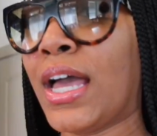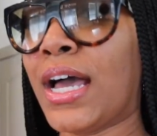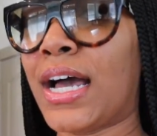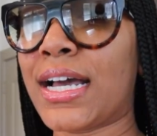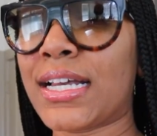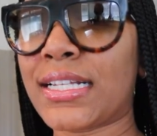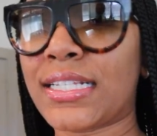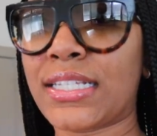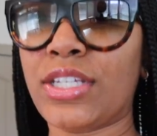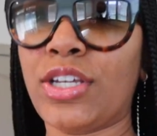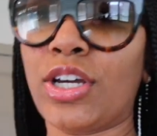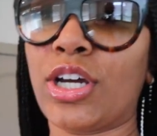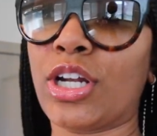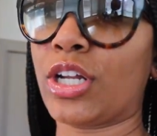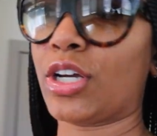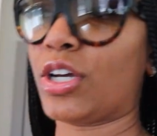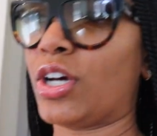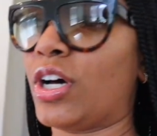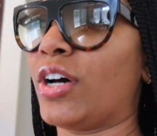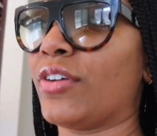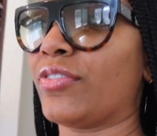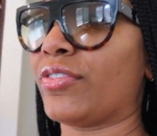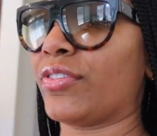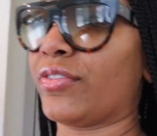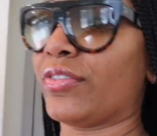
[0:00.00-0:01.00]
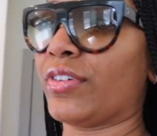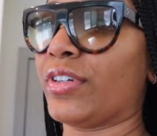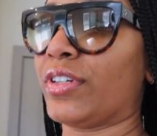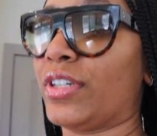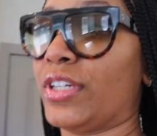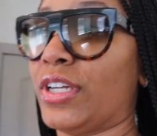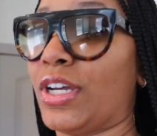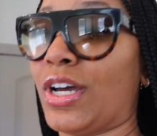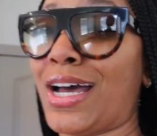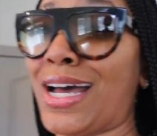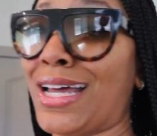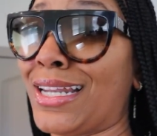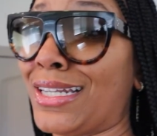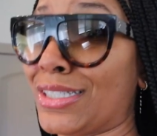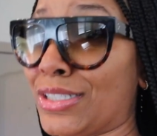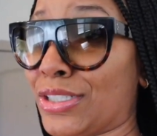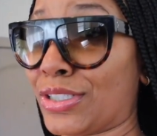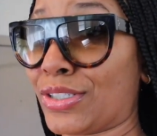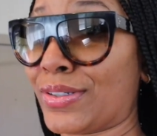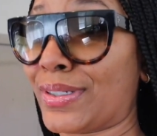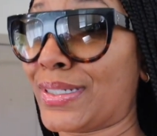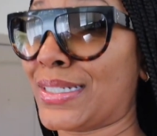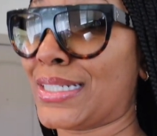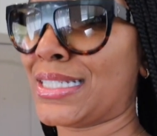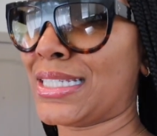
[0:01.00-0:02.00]
I see you on the car for real, y'all. I look
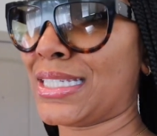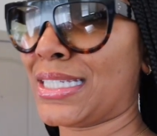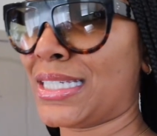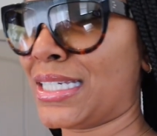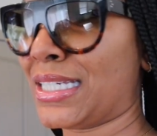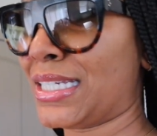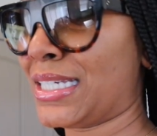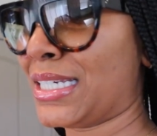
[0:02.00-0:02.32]
crazy.